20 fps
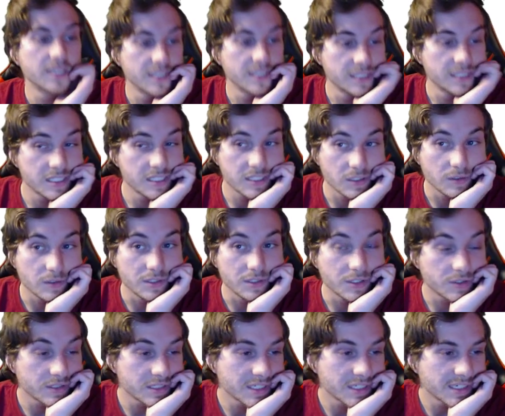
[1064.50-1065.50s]
Isn't this so
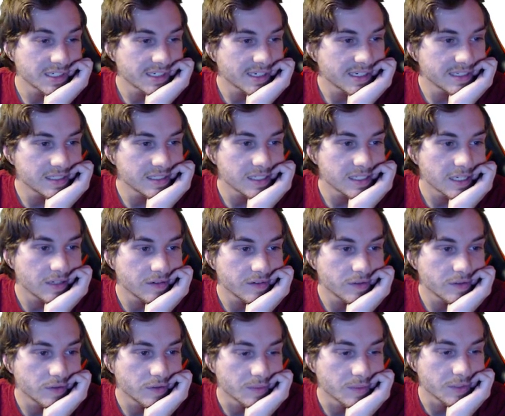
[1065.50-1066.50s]
interesting, guys? I don't even
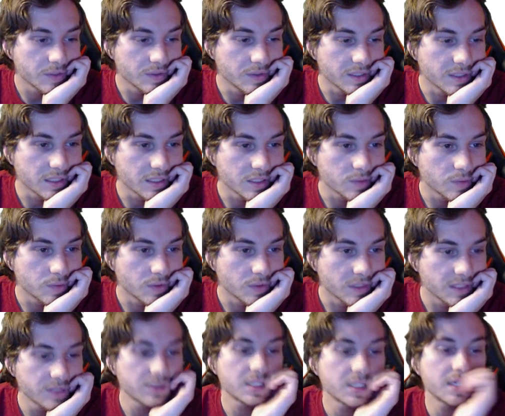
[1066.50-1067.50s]
know what I'm doing at this
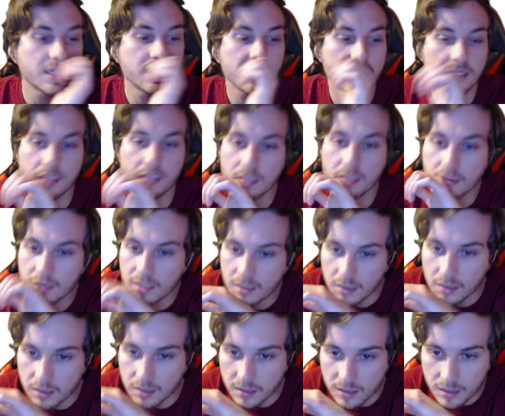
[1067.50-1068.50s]
point. There's you
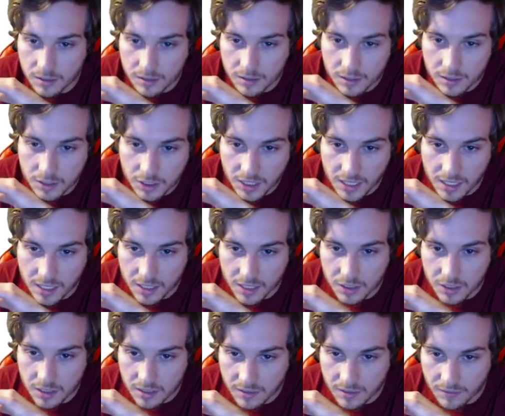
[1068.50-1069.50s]
can
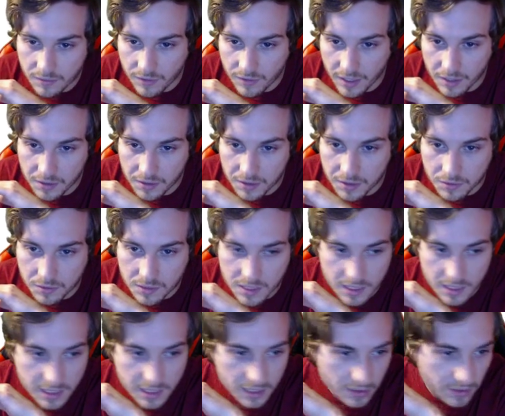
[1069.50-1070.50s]
change values
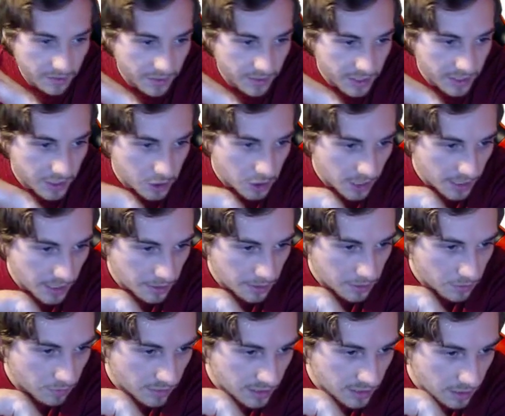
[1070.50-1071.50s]
in here, and if I can
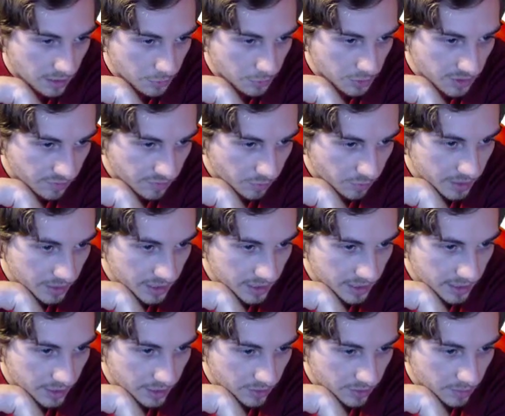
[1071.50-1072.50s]
change the resolution from in
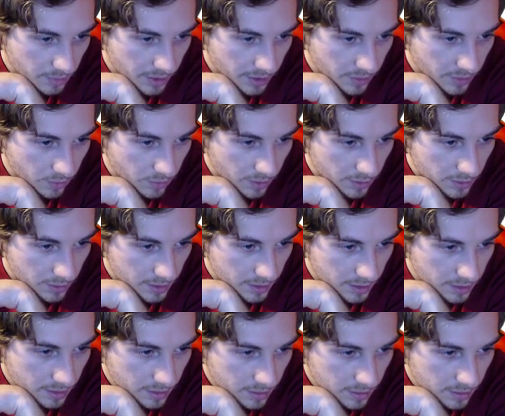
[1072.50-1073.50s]
here, it might work.